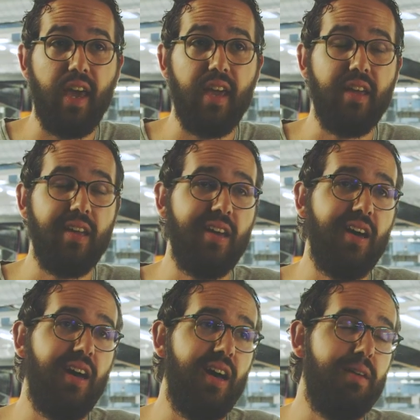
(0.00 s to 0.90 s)

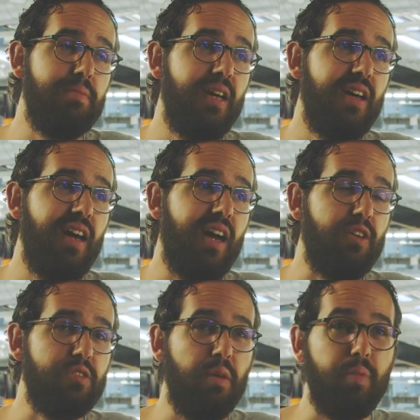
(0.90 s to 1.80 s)
I
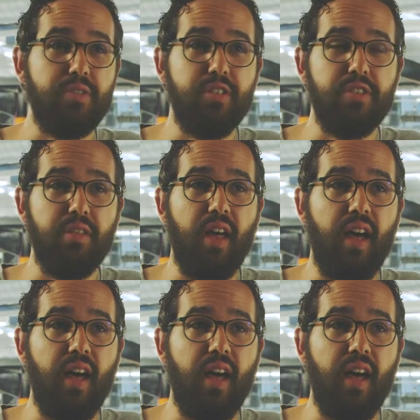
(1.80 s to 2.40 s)
got to a position